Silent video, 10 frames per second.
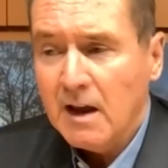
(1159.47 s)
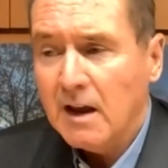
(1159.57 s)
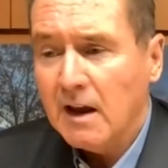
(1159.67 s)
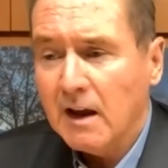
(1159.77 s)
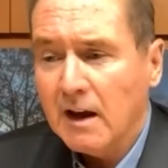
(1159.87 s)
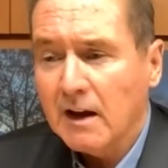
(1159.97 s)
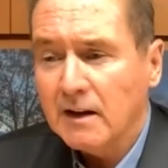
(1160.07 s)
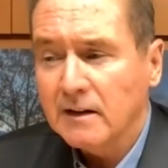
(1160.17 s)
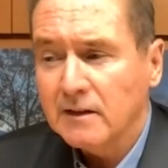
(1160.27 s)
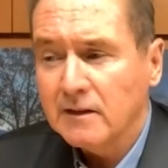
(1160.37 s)

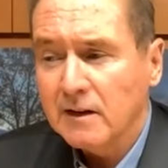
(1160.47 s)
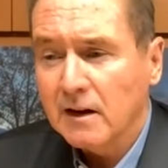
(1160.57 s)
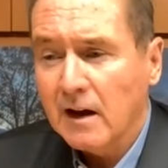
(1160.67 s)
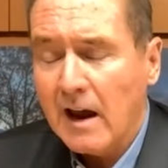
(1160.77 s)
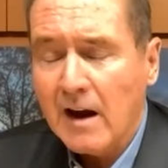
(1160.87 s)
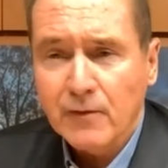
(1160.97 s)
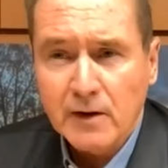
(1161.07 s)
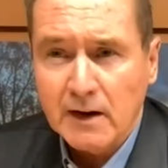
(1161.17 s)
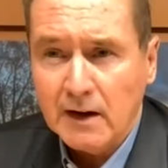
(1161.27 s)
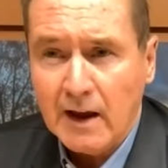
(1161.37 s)
And
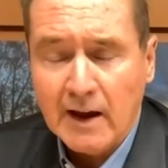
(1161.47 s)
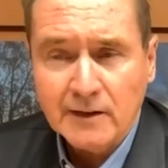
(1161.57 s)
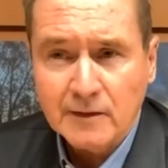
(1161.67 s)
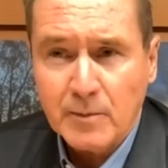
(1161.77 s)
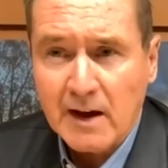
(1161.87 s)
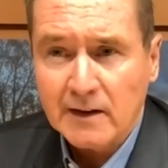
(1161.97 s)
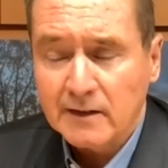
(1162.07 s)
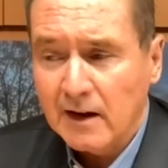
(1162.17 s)
every aspect,